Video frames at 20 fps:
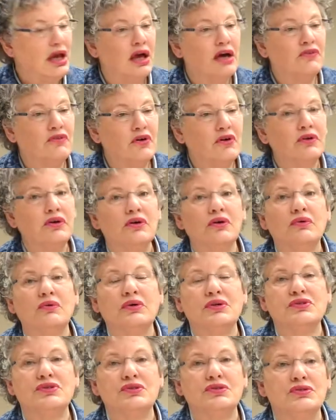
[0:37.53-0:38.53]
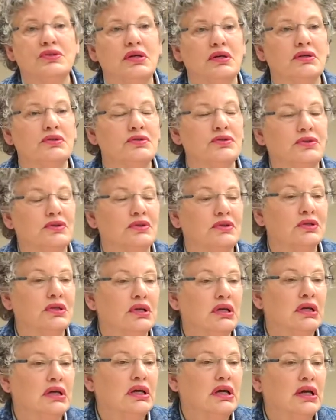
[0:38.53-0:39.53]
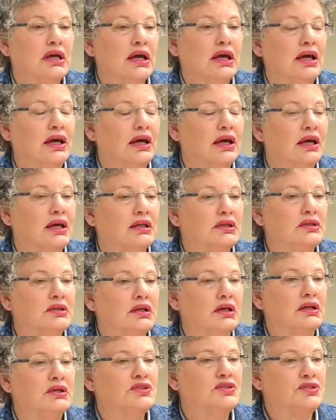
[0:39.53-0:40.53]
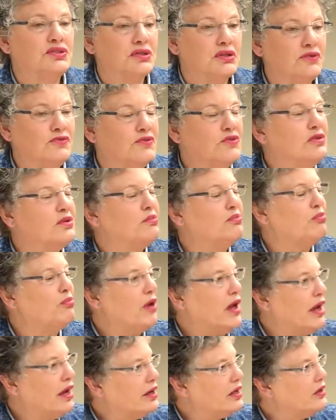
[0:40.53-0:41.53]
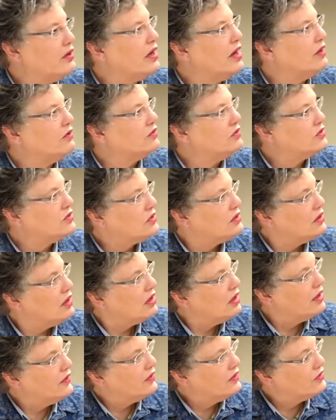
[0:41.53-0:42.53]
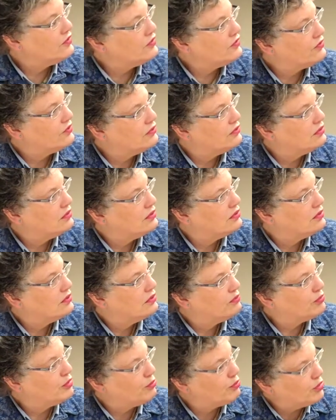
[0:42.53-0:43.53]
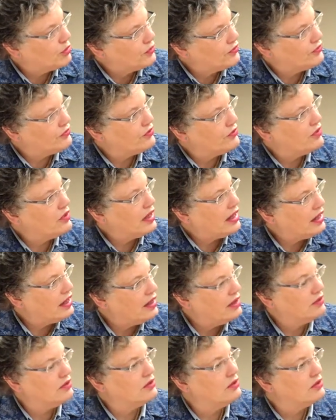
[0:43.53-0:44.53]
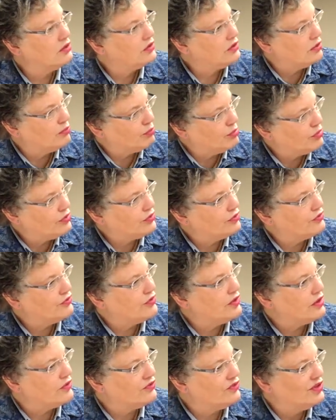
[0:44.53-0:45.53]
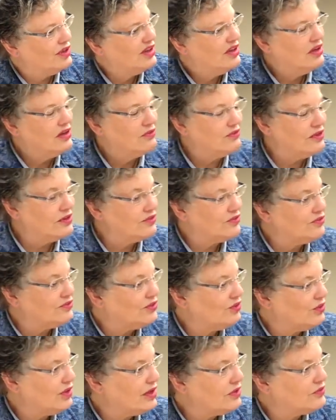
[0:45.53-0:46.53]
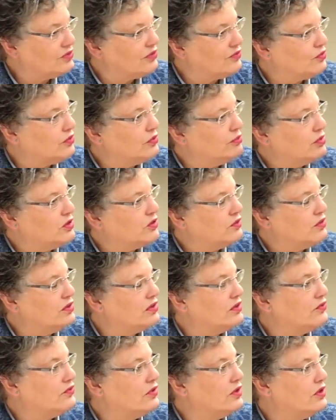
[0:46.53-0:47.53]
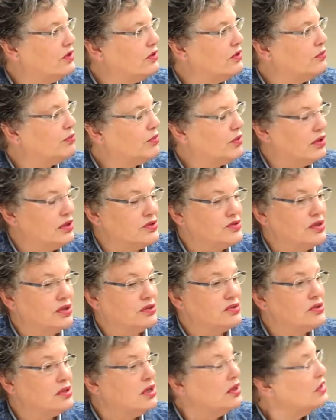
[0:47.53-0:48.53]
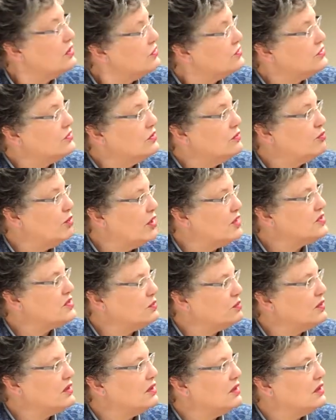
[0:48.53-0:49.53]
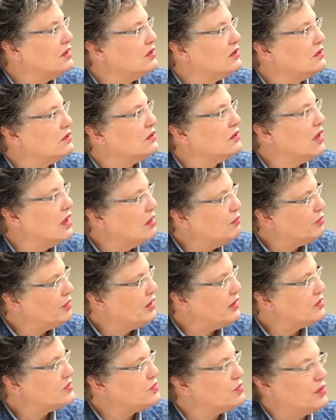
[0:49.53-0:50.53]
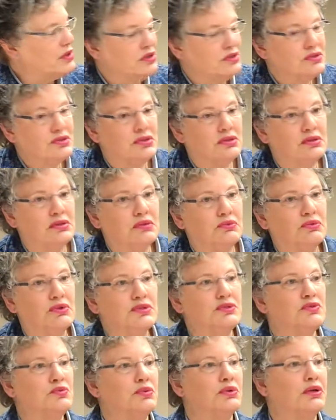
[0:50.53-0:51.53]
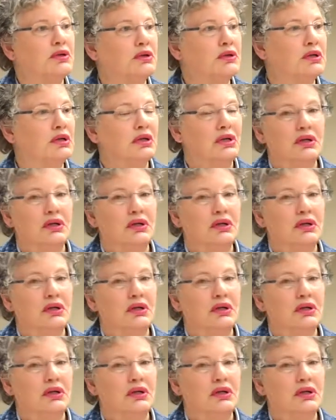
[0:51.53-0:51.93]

have all your questions answered, and just give you the background on this proposal and the process. Francis, you asked if we'll be doing this on other projects. There's a good possibility. The complex ones, the ones where